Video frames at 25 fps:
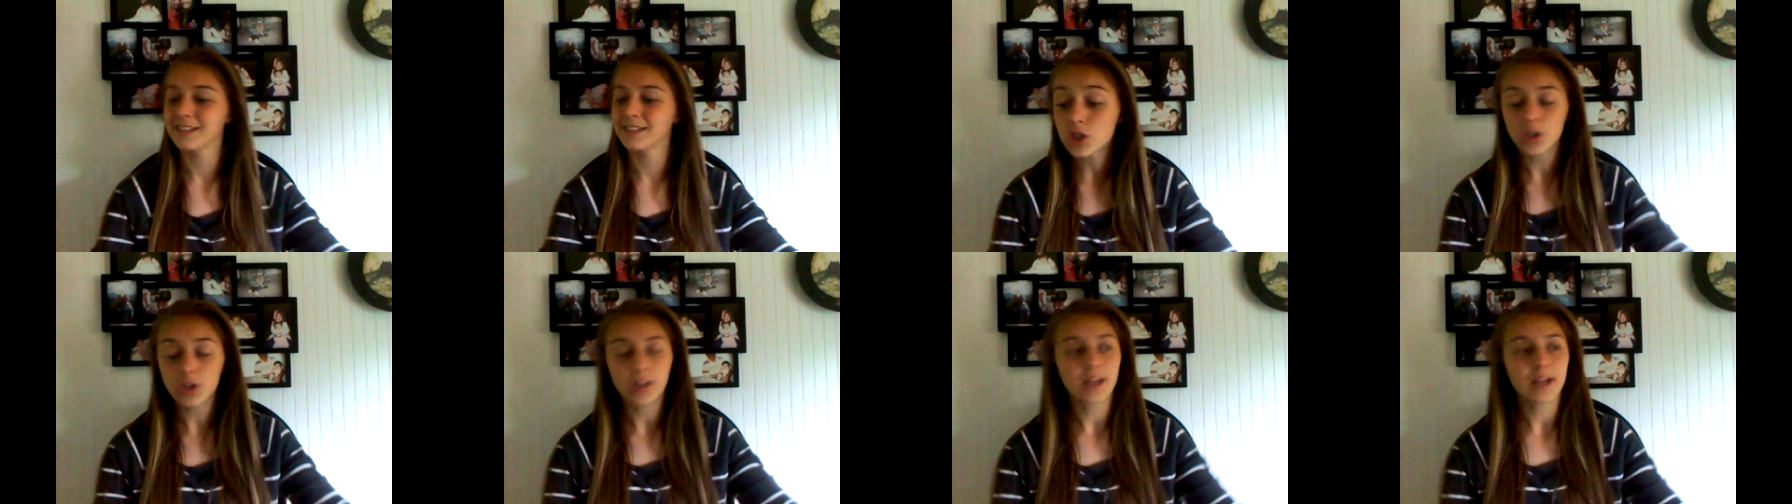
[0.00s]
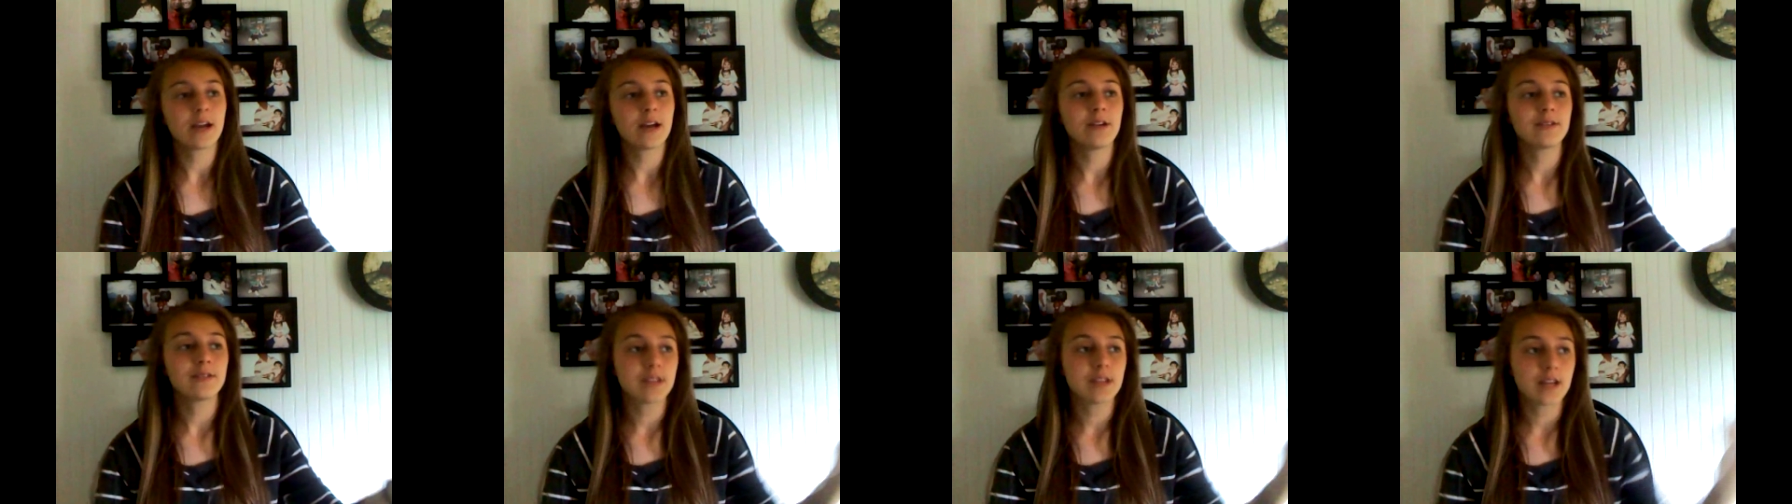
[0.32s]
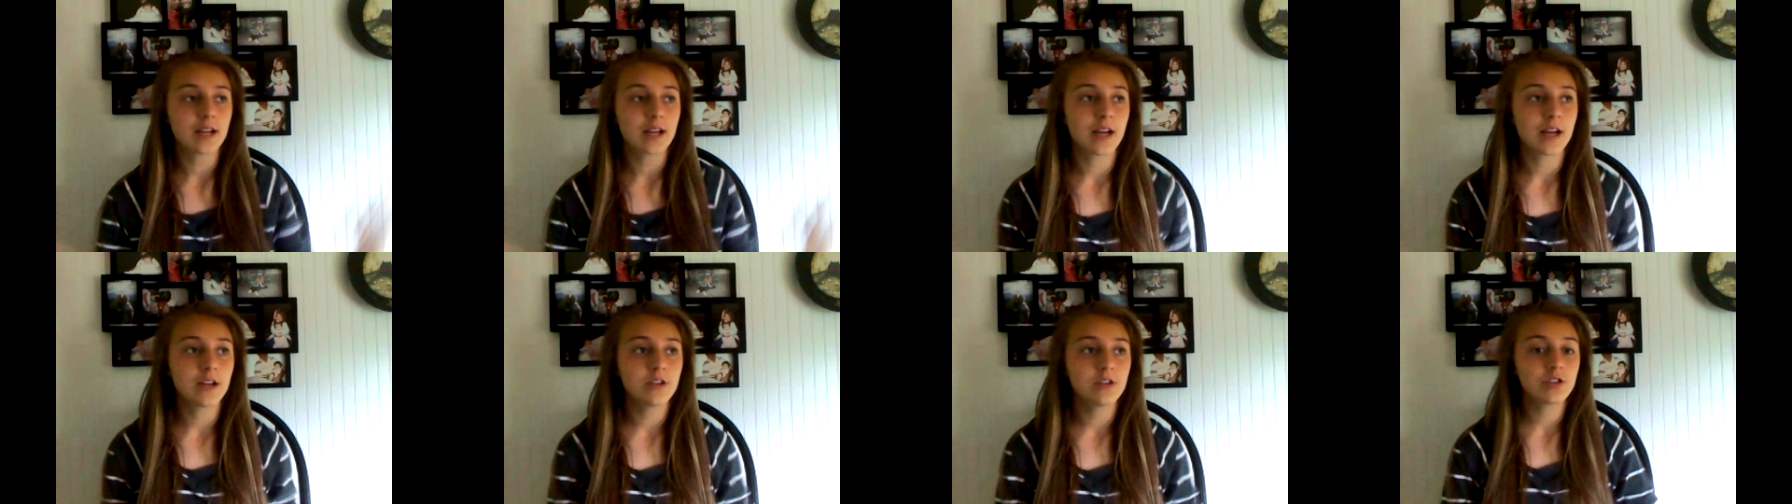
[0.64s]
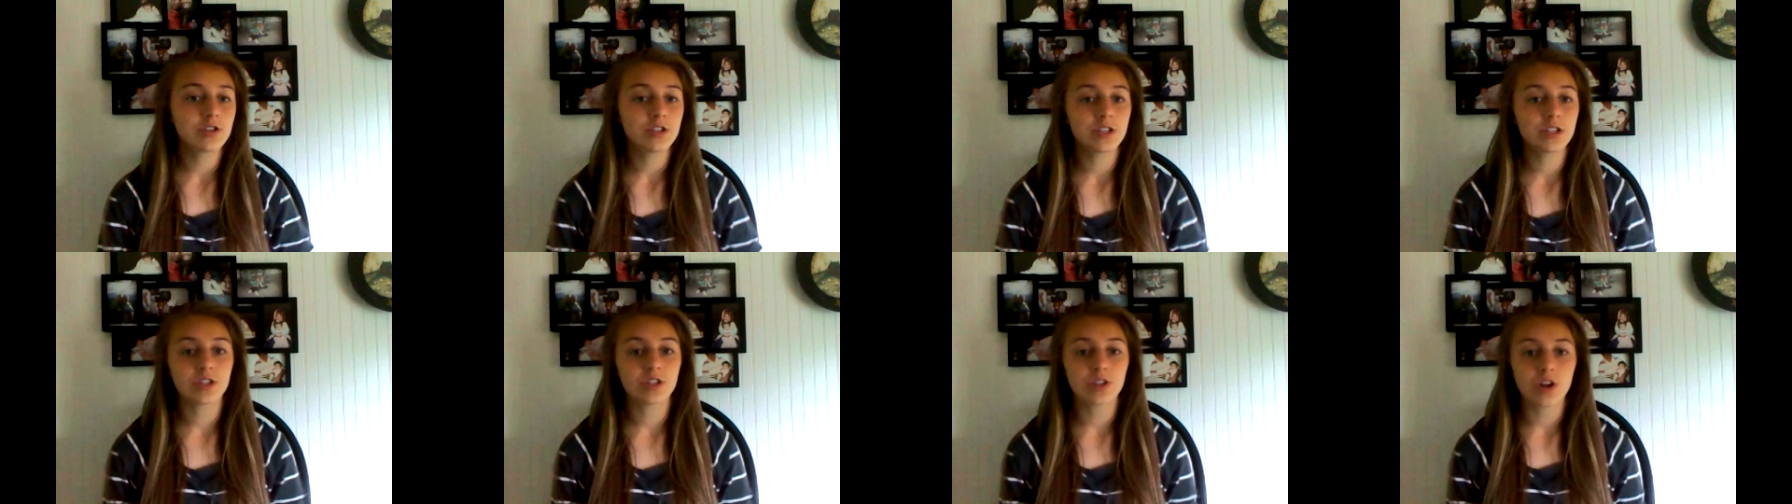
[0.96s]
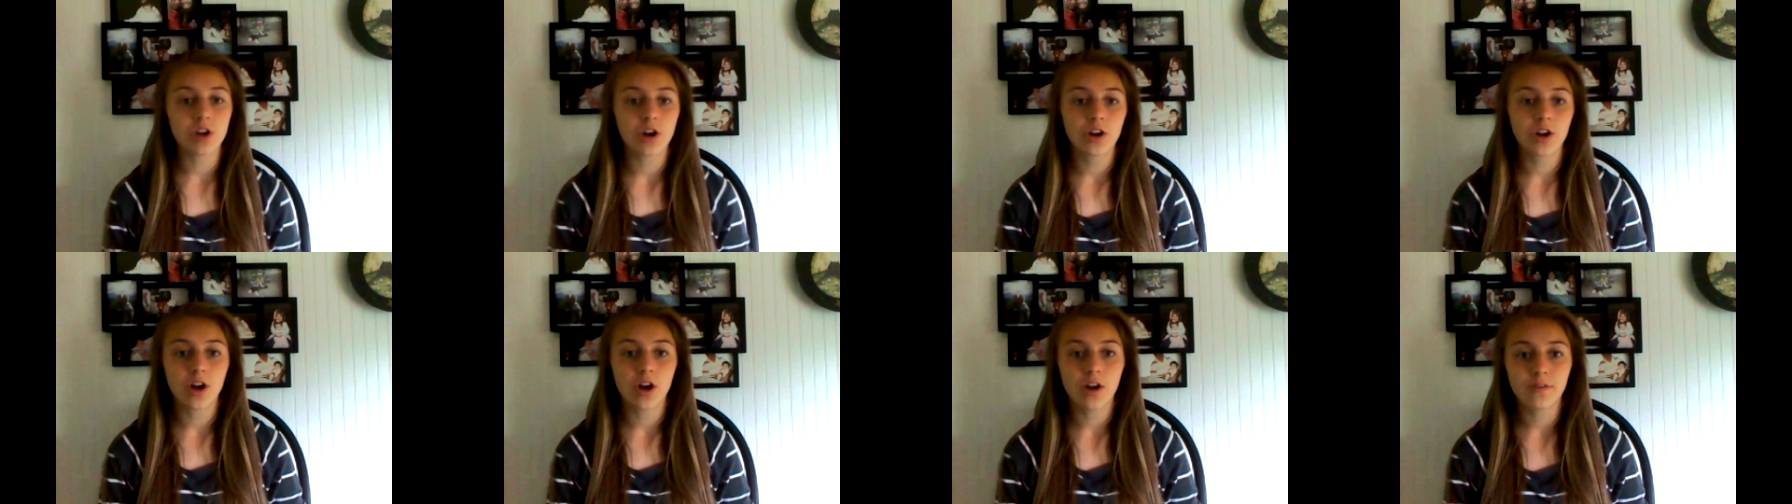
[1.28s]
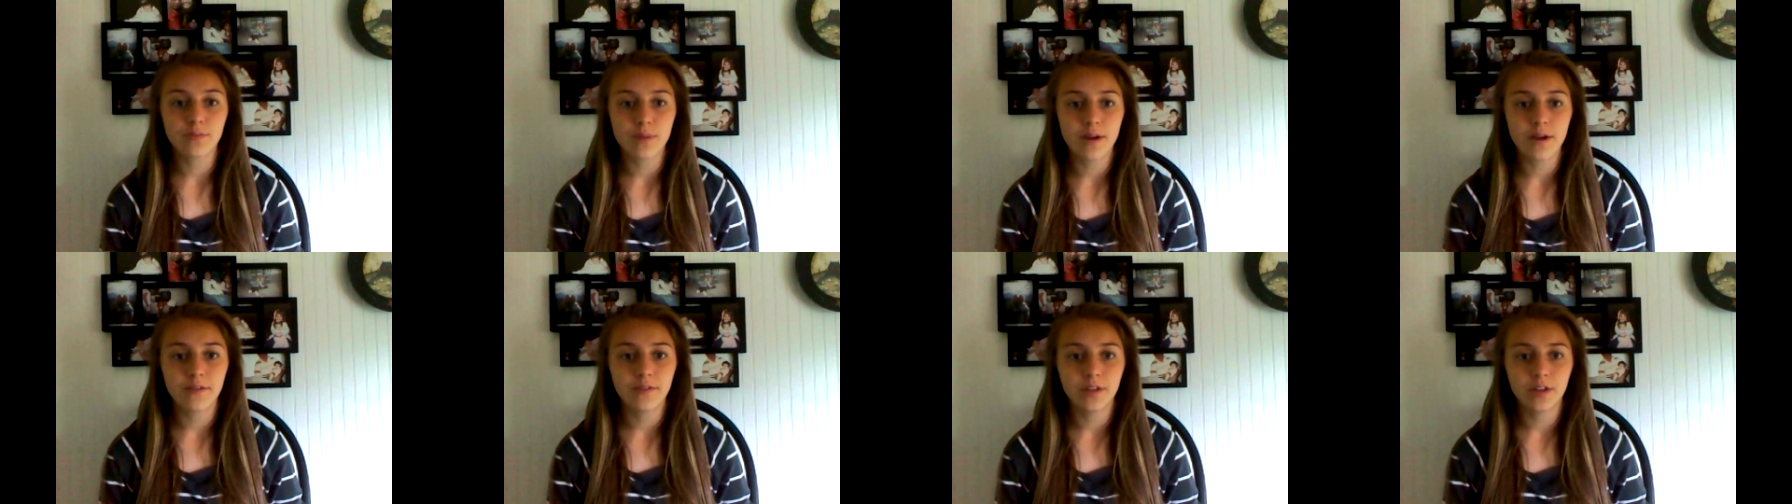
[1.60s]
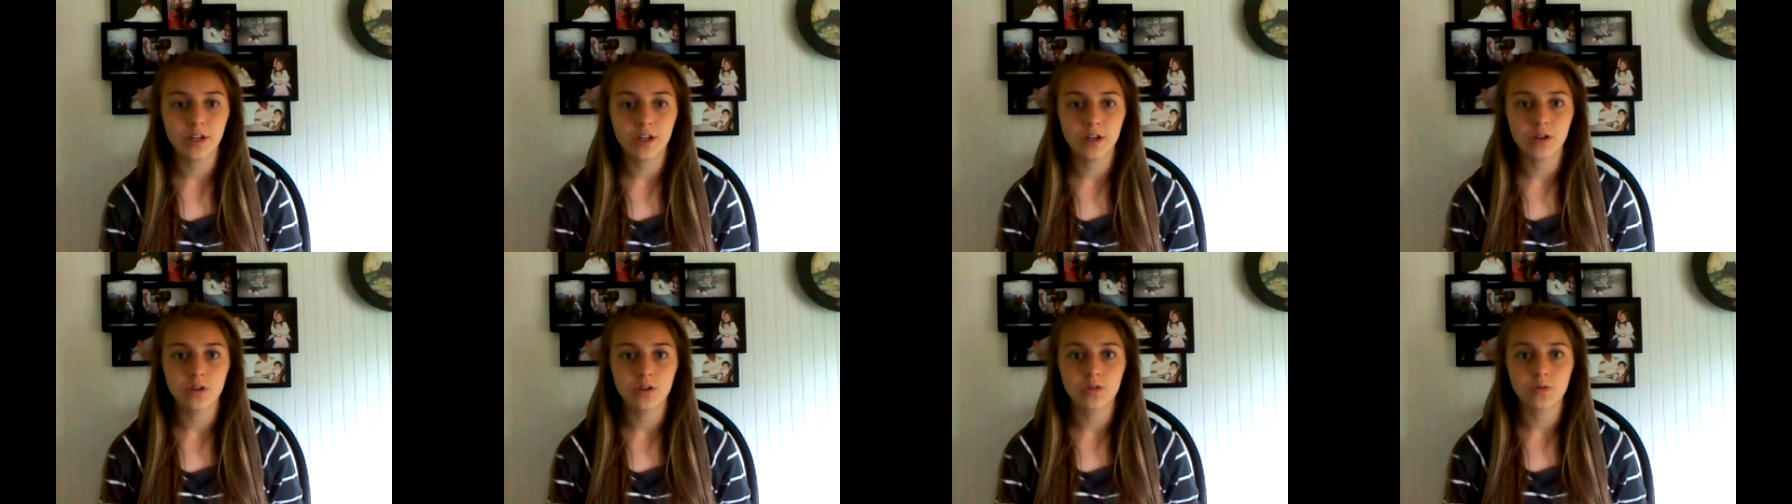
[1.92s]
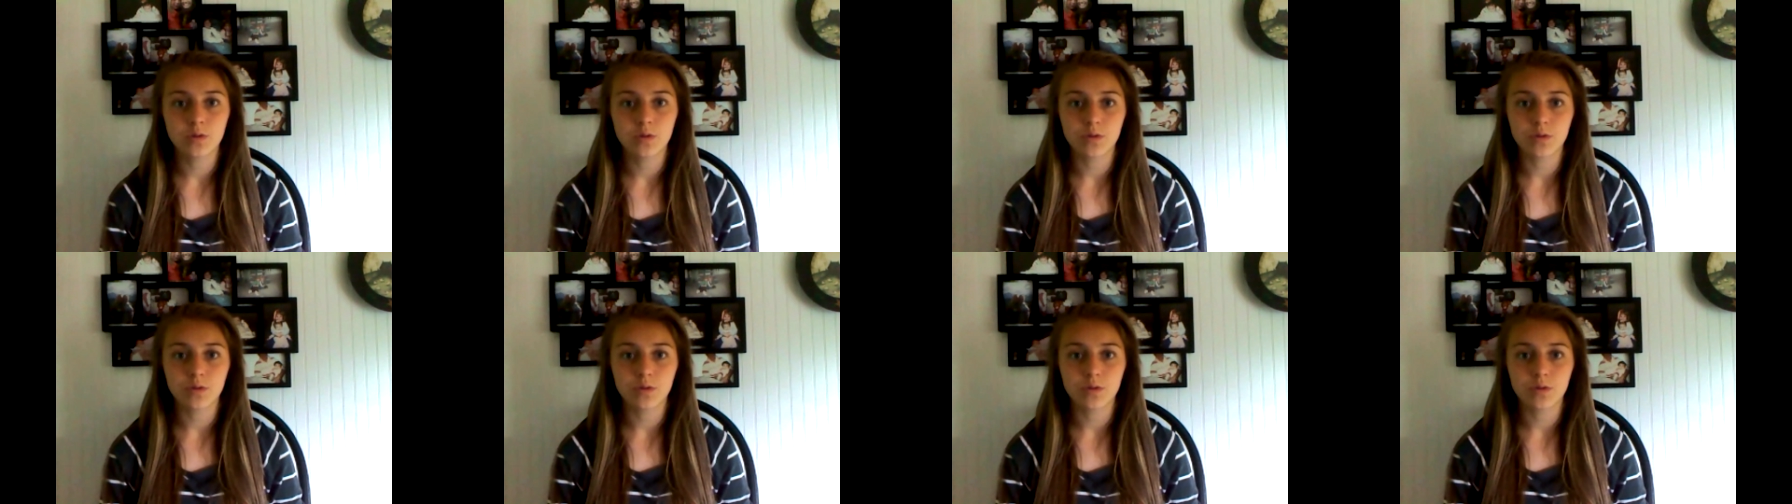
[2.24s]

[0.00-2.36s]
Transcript: So like I was saying, I usually start off my videos